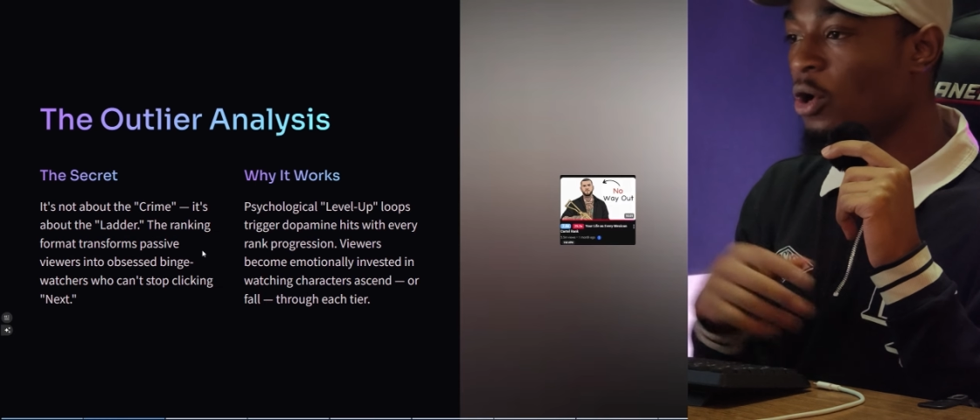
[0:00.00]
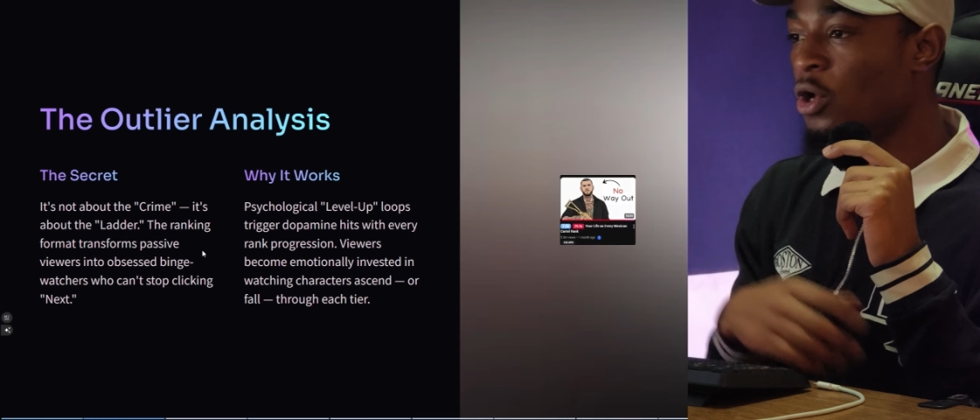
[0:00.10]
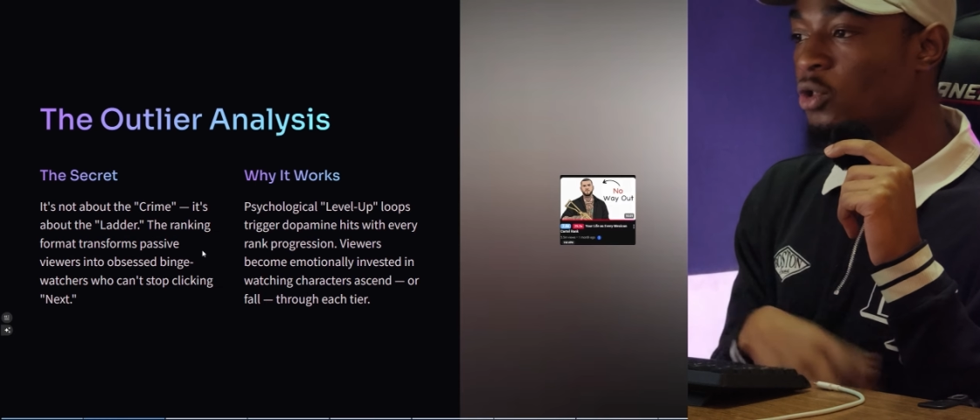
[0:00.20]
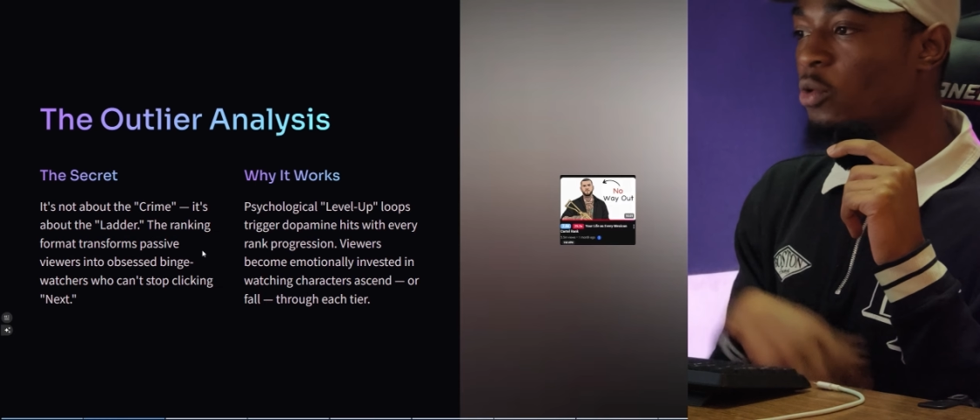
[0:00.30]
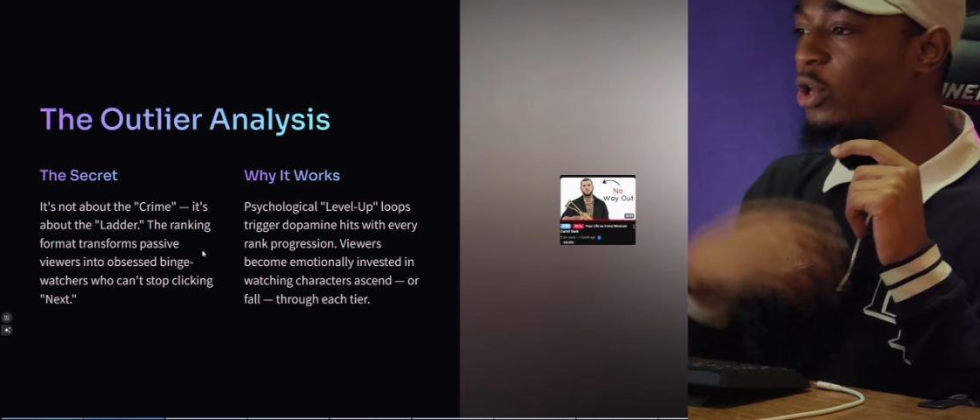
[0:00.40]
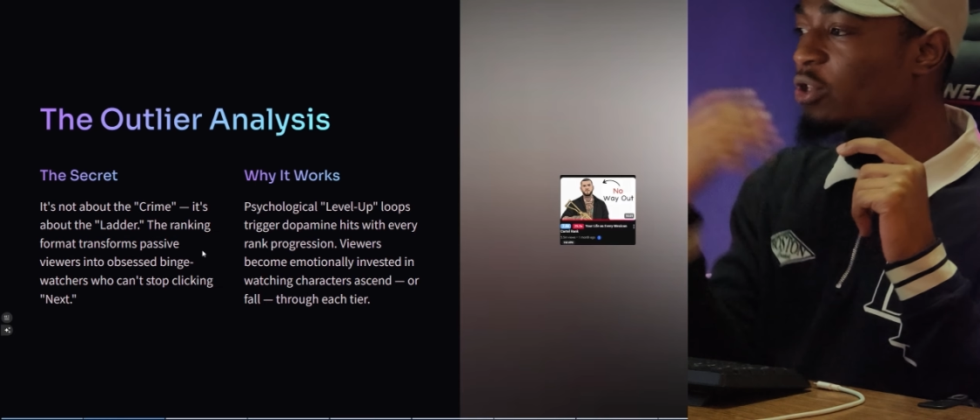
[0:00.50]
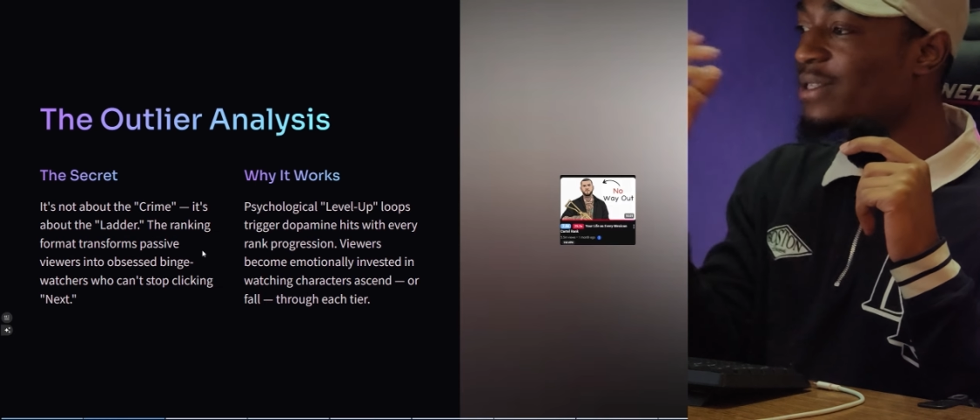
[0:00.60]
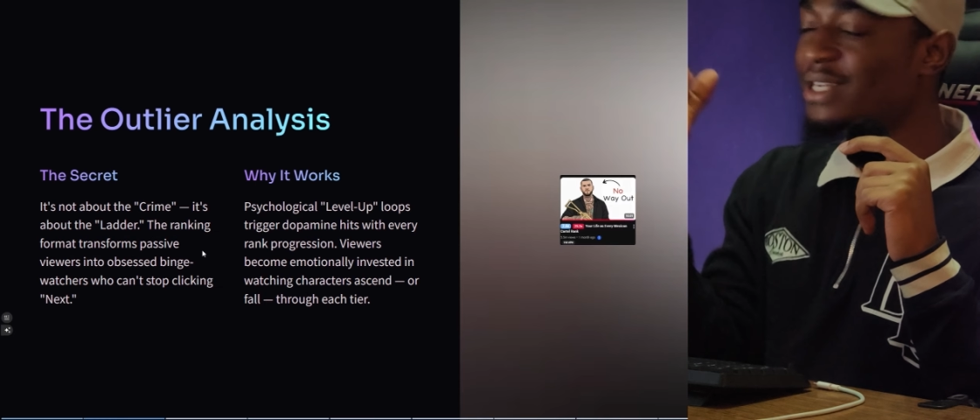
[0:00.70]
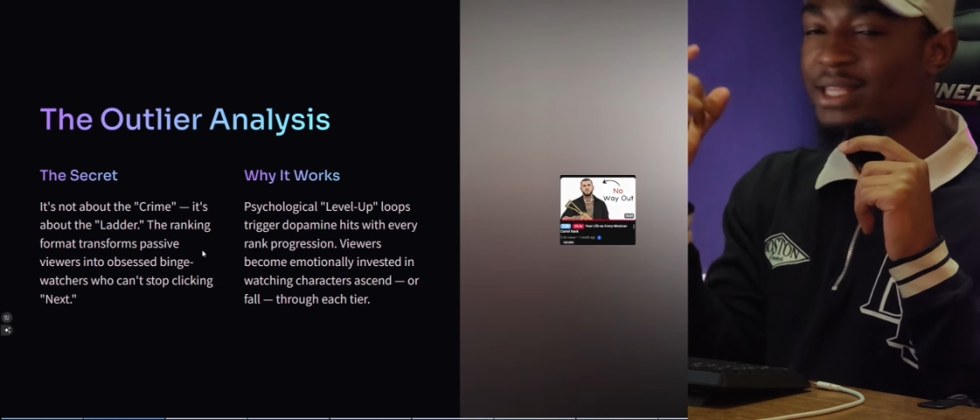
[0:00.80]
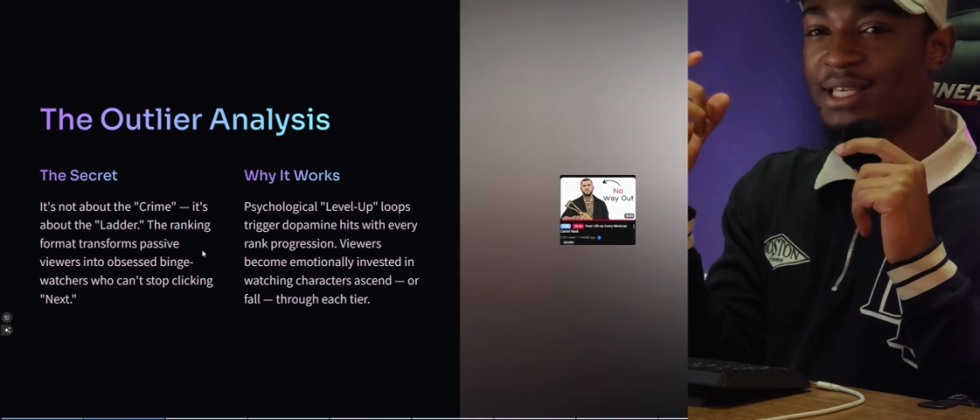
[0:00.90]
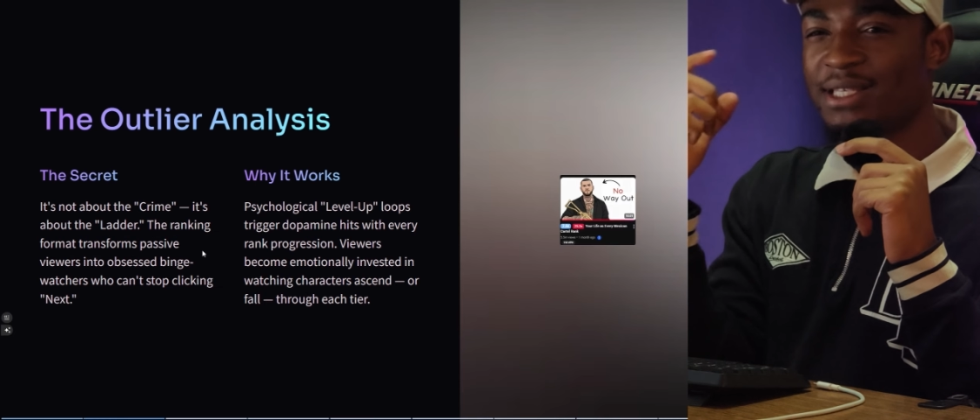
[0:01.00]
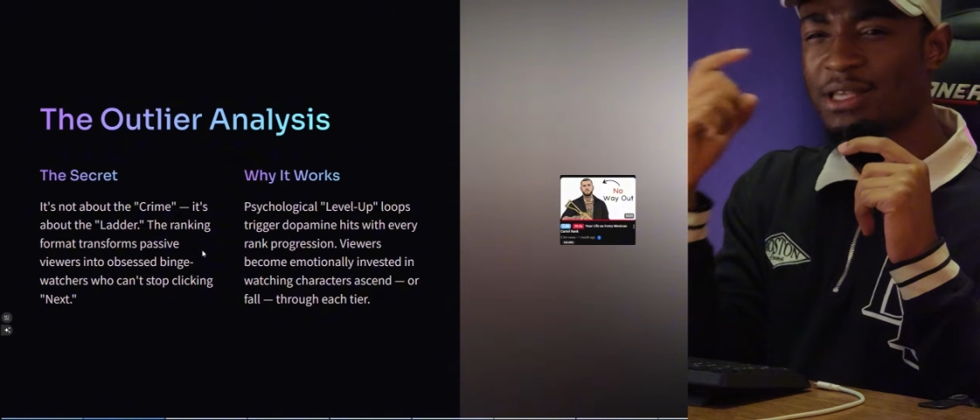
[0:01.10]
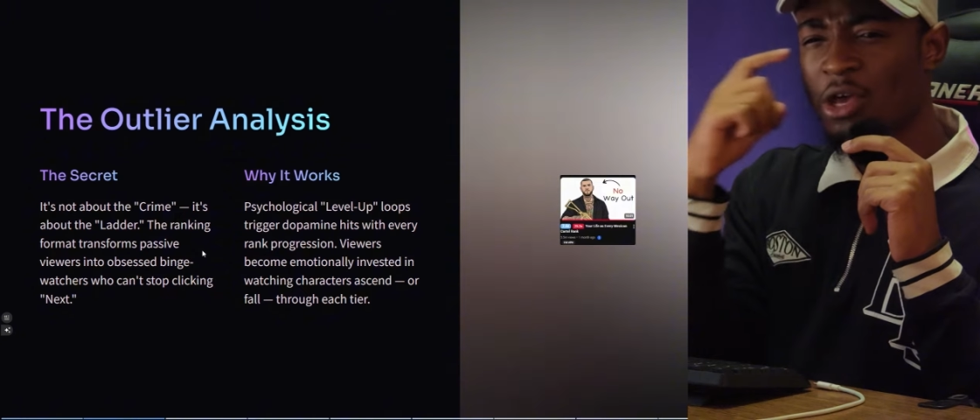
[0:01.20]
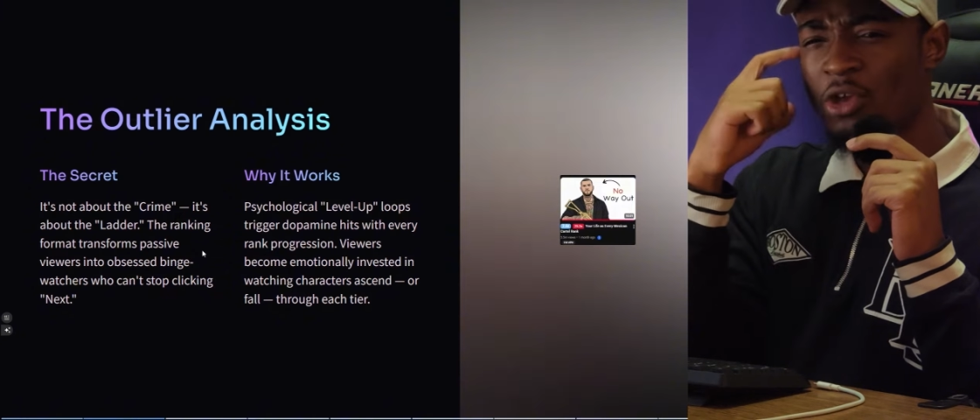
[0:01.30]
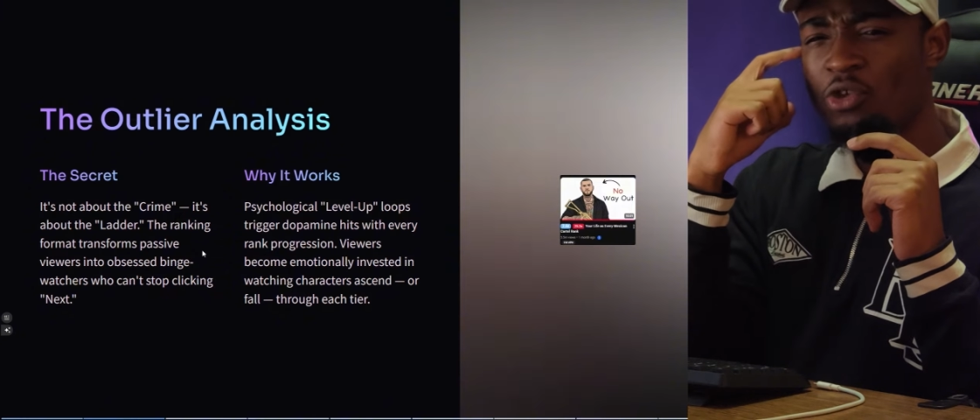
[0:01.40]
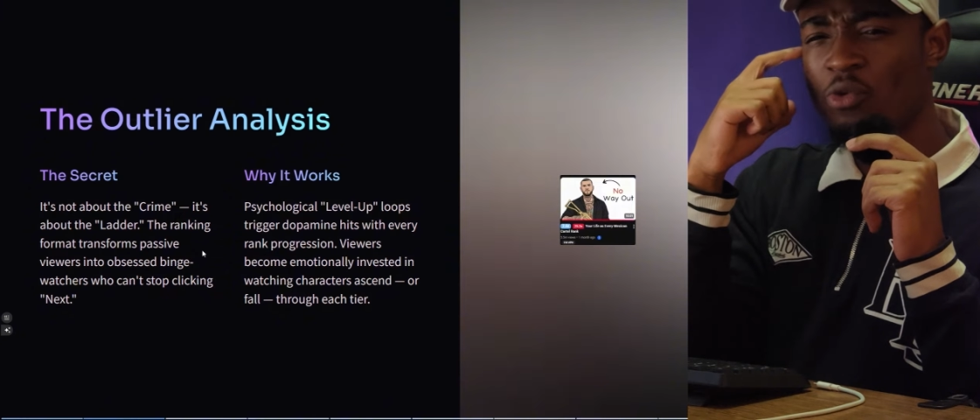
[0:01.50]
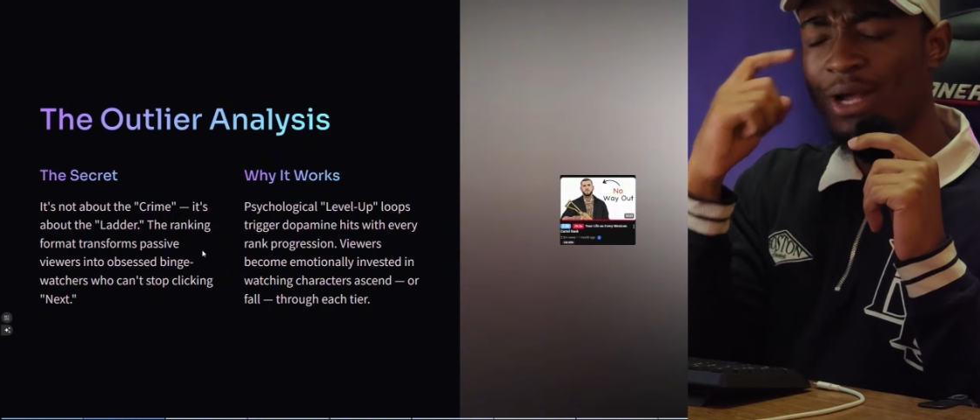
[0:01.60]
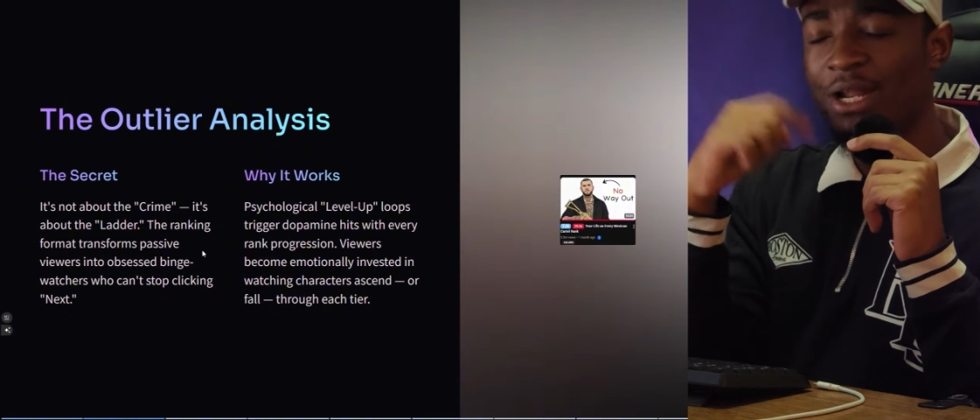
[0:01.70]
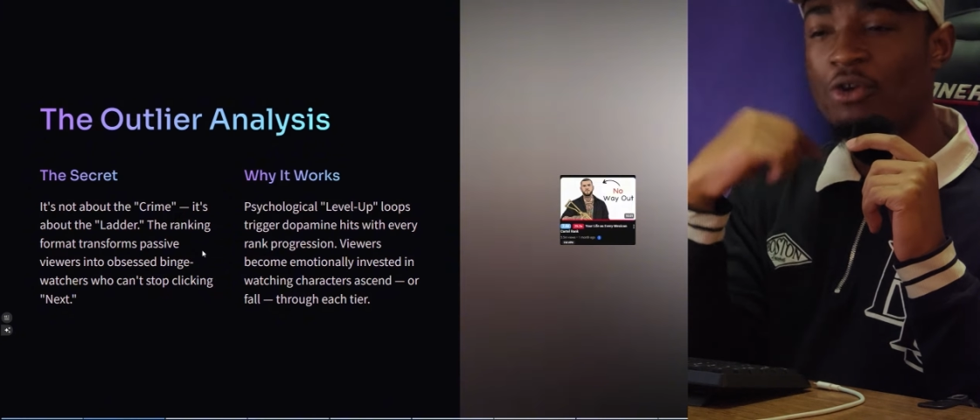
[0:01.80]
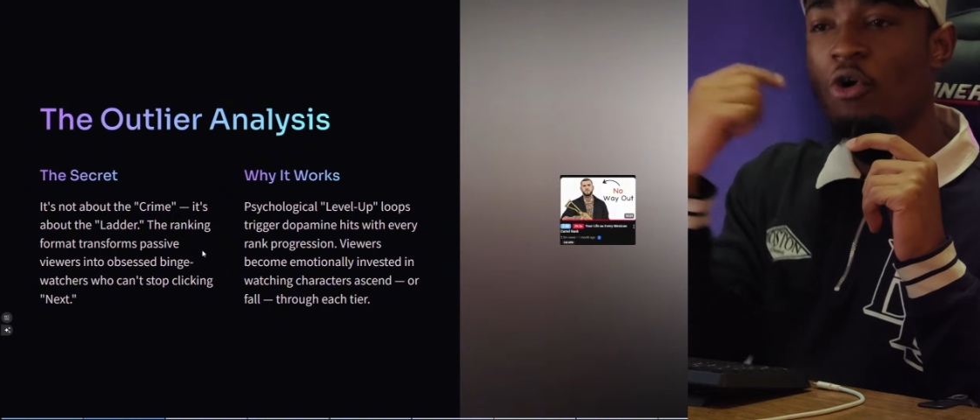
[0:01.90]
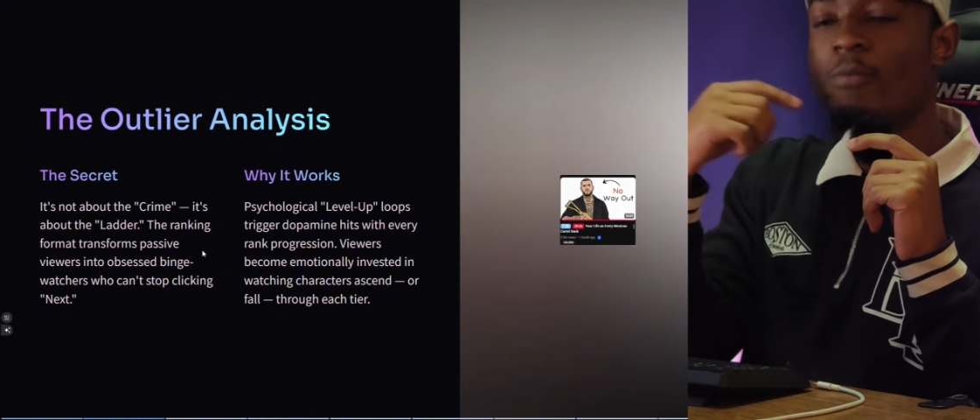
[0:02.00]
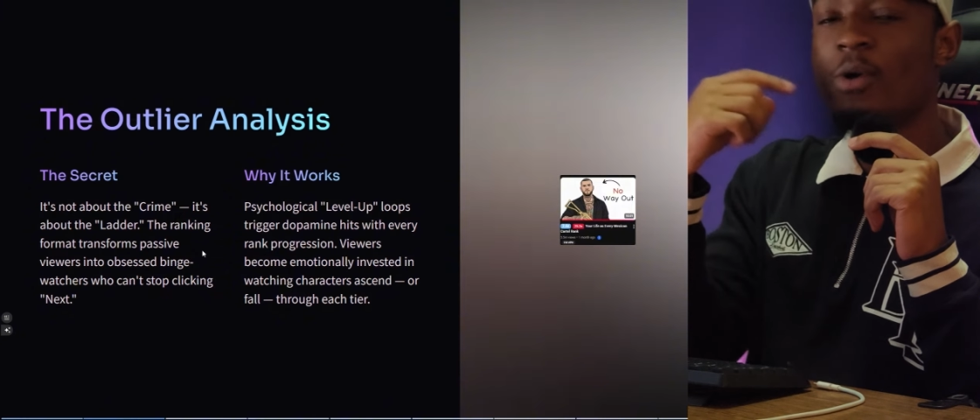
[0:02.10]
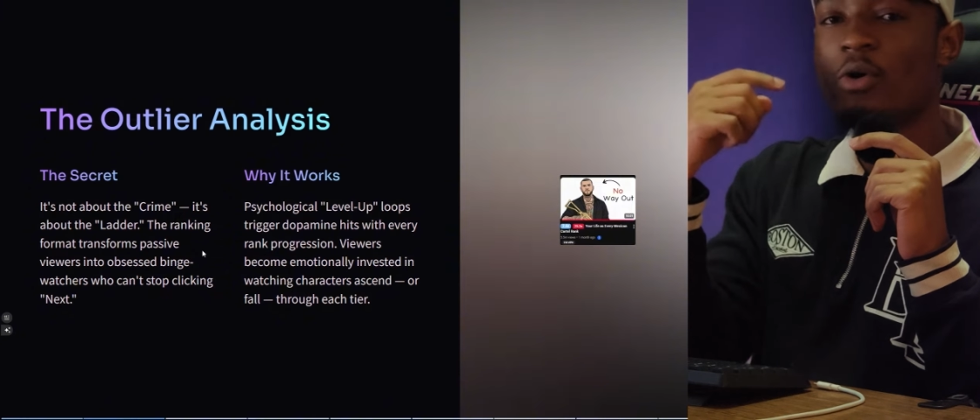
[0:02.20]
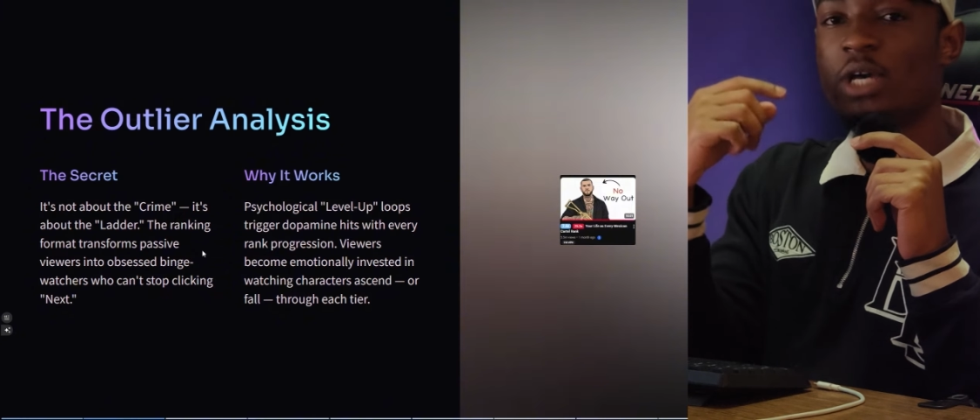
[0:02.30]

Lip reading: So when you see this, you want to know more.